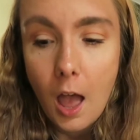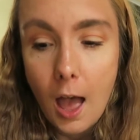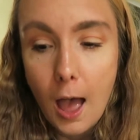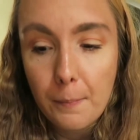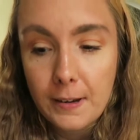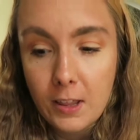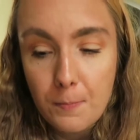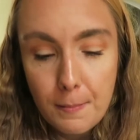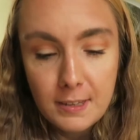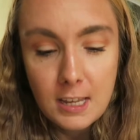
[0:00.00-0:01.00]
Now
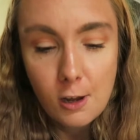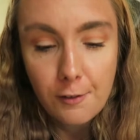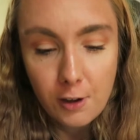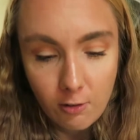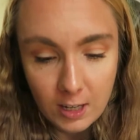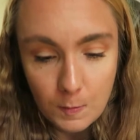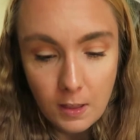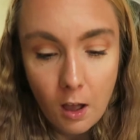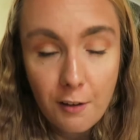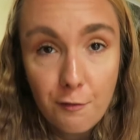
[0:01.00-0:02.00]
the BBC Good Food recipe
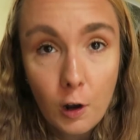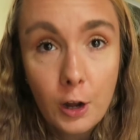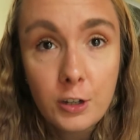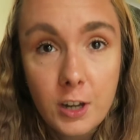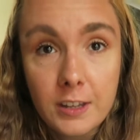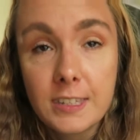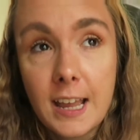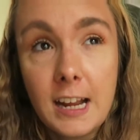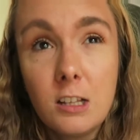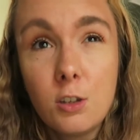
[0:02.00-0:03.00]
that I followed does
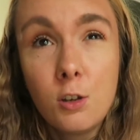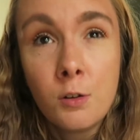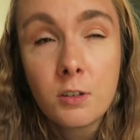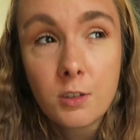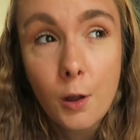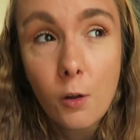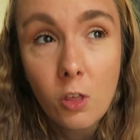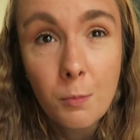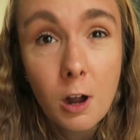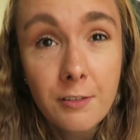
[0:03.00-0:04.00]
say to soak
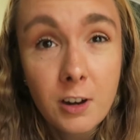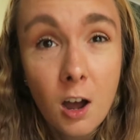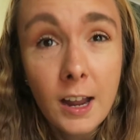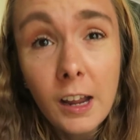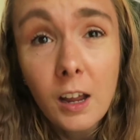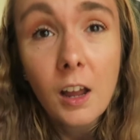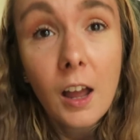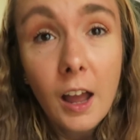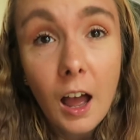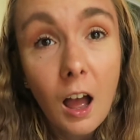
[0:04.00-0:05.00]
them overnight.
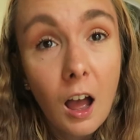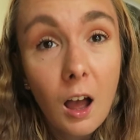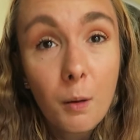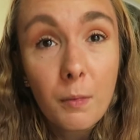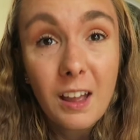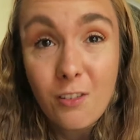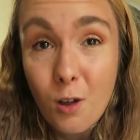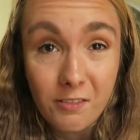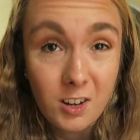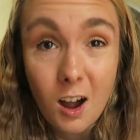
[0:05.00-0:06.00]
If you
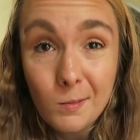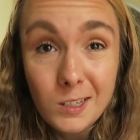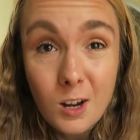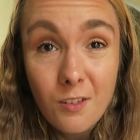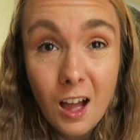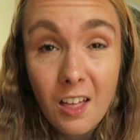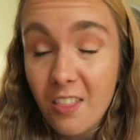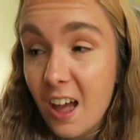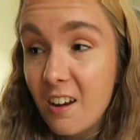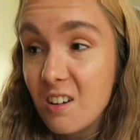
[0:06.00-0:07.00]
have time to do that,
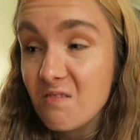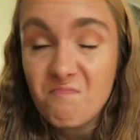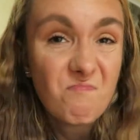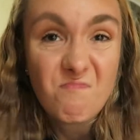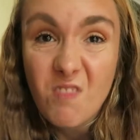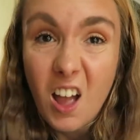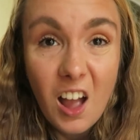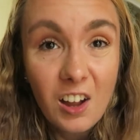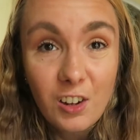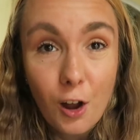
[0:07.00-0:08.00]
then
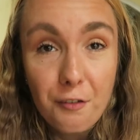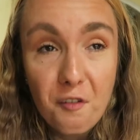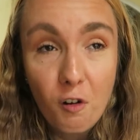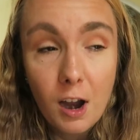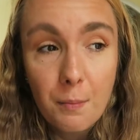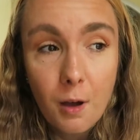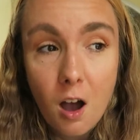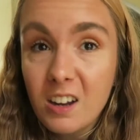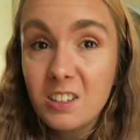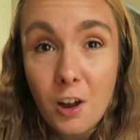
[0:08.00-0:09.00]
go for it, but
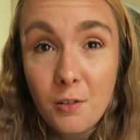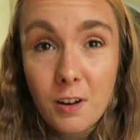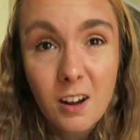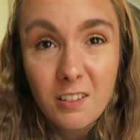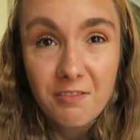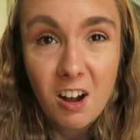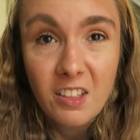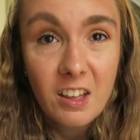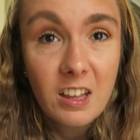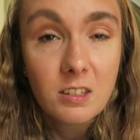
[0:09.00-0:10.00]
I don't, and I
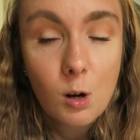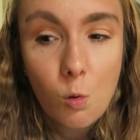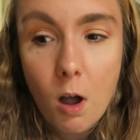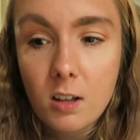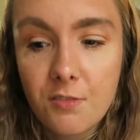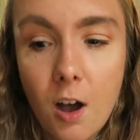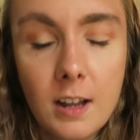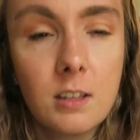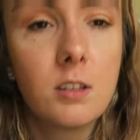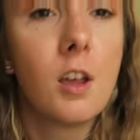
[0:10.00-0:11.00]
find that it still works
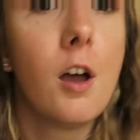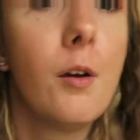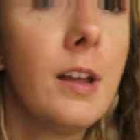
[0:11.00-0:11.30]
fine. So